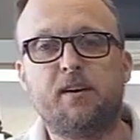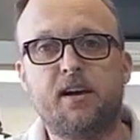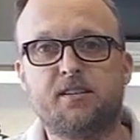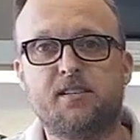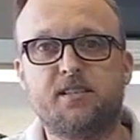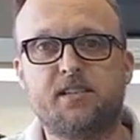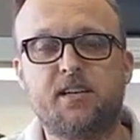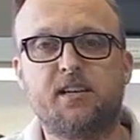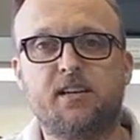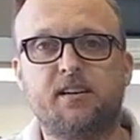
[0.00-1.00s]
as this
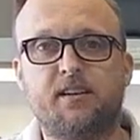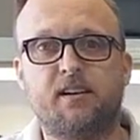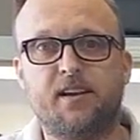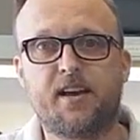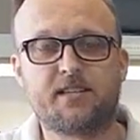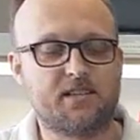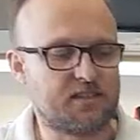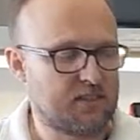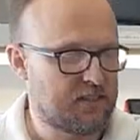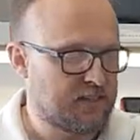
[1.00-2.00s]
here in lead acid.
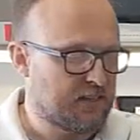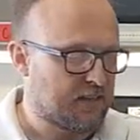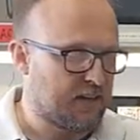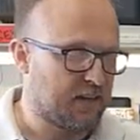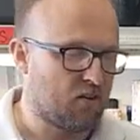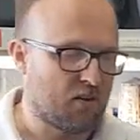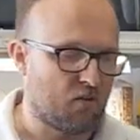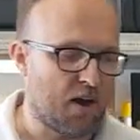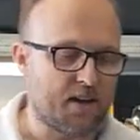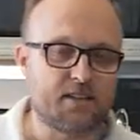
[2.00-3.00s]
It only
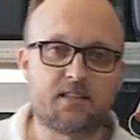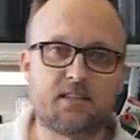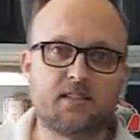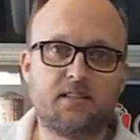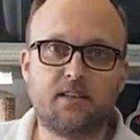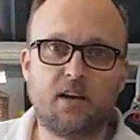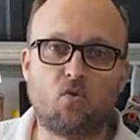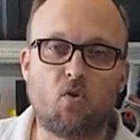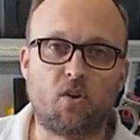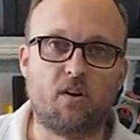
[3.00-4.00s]
weighs a
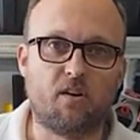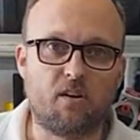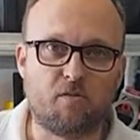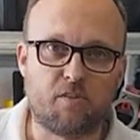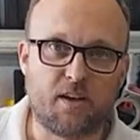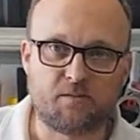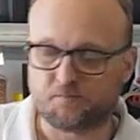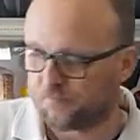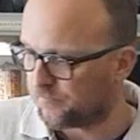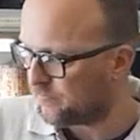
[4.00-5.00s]
quarter of that.
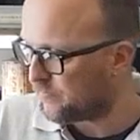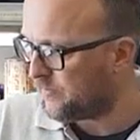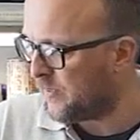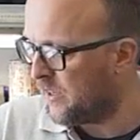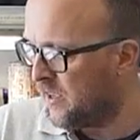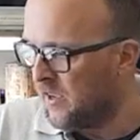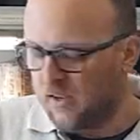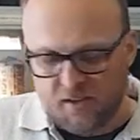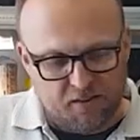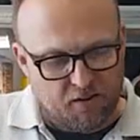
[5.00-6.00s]

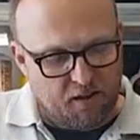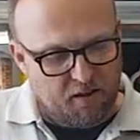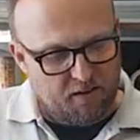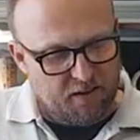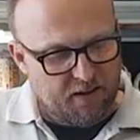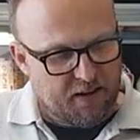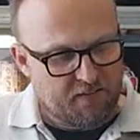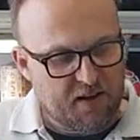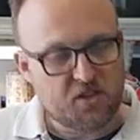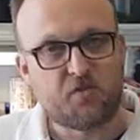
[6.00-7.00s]
The other
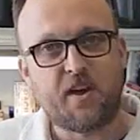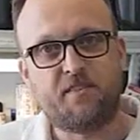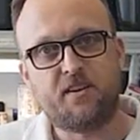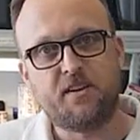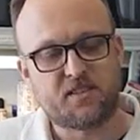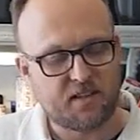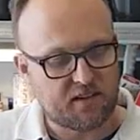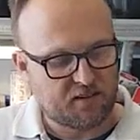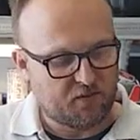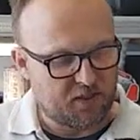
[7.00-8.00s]
advantage we have here is
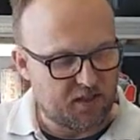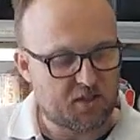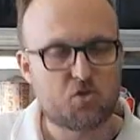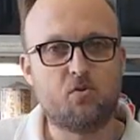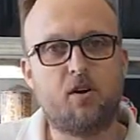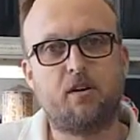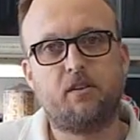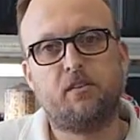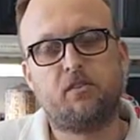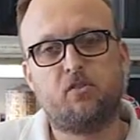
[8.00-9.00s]
that with the
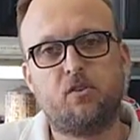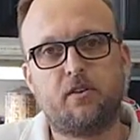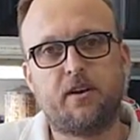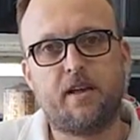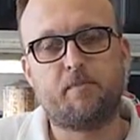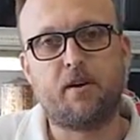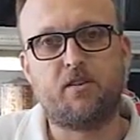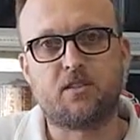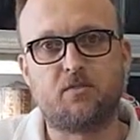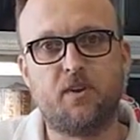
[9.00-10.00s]
200 amp
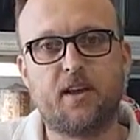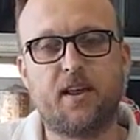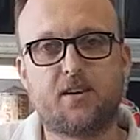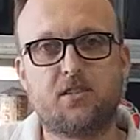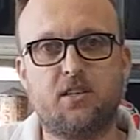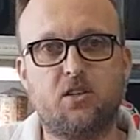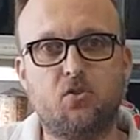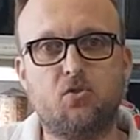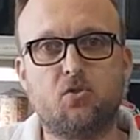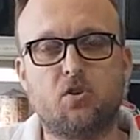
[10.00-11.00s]
hours, we can actually
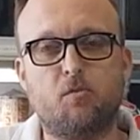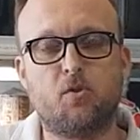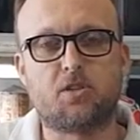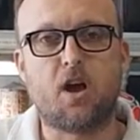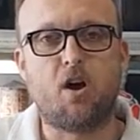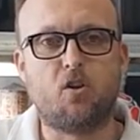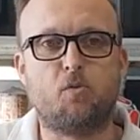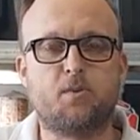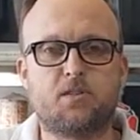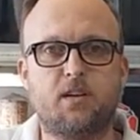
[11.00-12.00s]
use almost
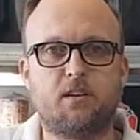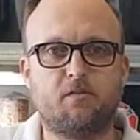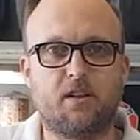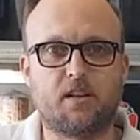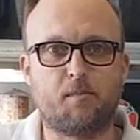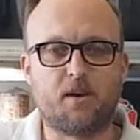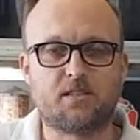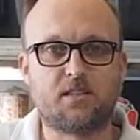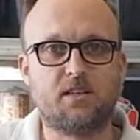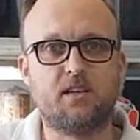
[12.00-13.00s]
100% of that
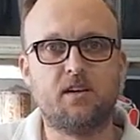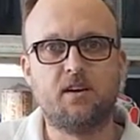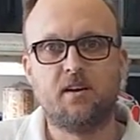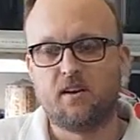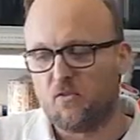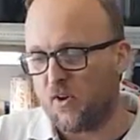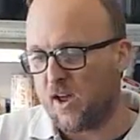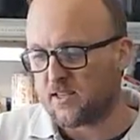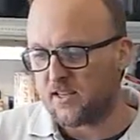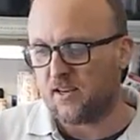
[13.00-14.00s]
capacity.
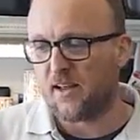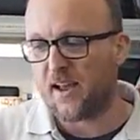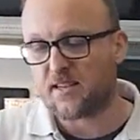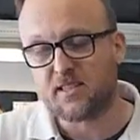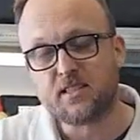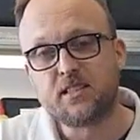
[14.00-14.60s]
Whereas in lead acid,